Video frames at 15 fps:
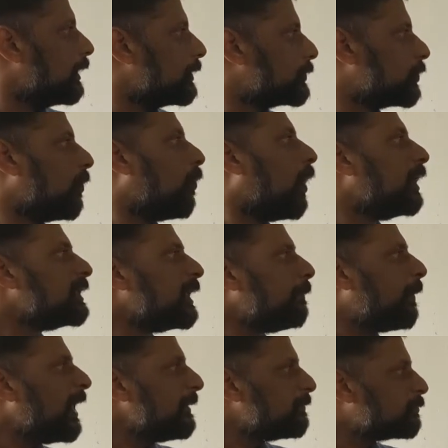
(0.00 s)
So water
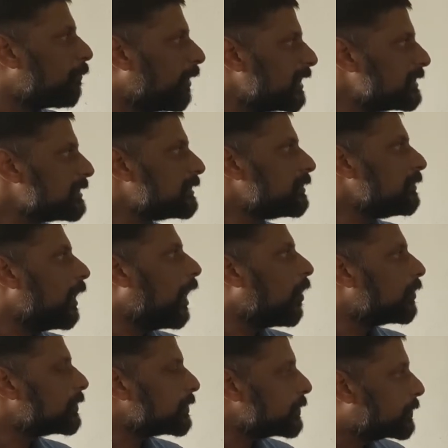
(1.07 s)
pipes burst
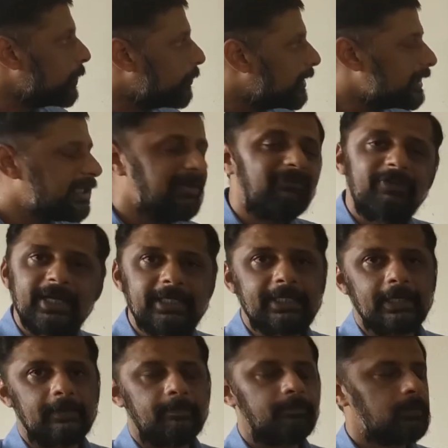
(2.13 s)
out during the
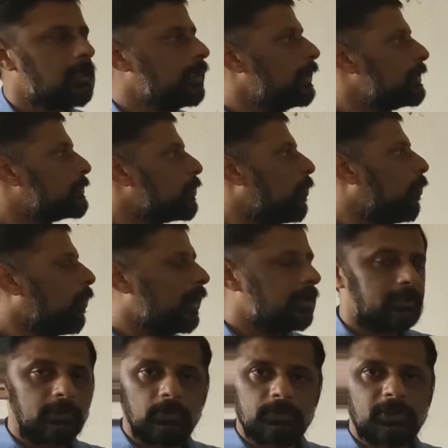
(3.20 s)
winter. So
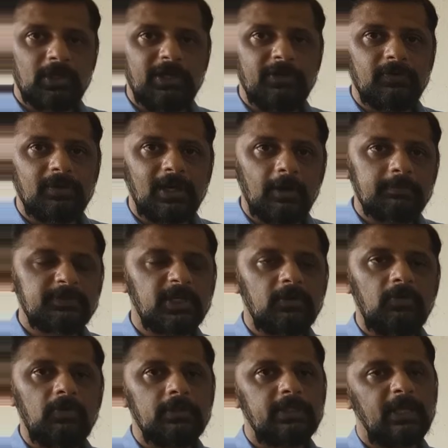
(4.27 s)
usually you will
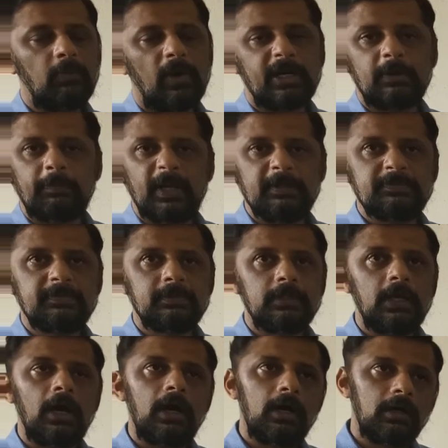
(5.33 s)
observe the water pipes
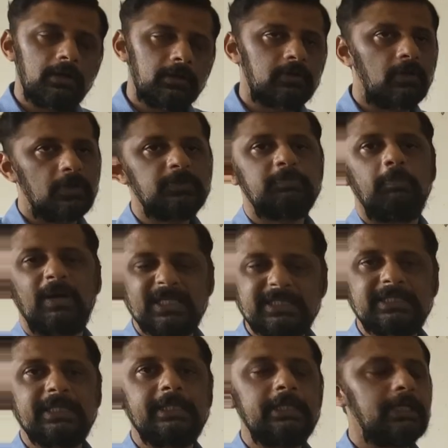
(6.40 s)
goes
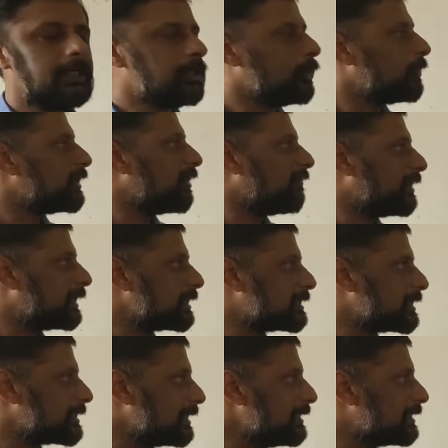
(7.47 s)
bursting during the winter
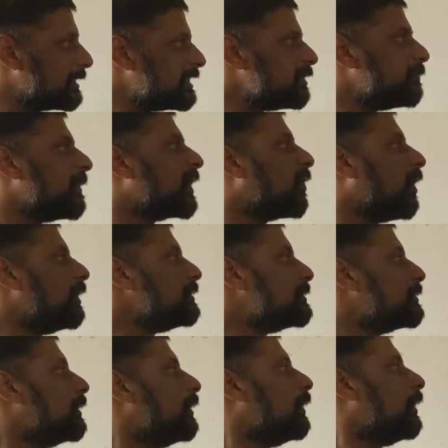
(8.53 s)
season. This is because